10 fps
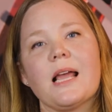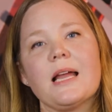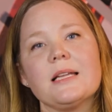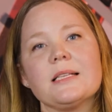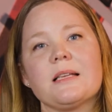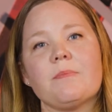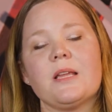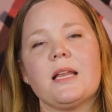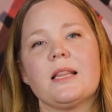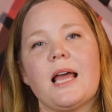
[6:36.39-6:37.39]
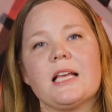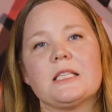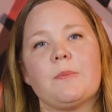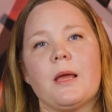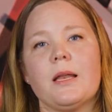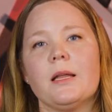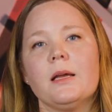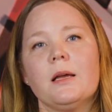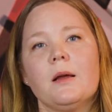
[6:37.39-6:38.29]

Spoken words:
land is something that has been